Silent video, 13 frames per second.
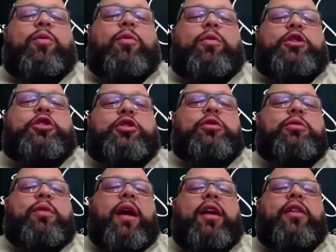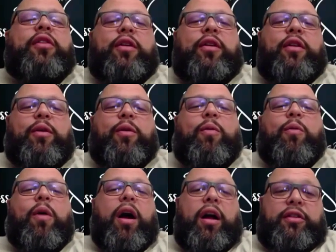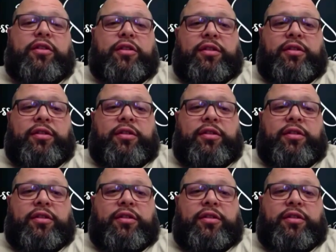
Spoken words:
would you rather watch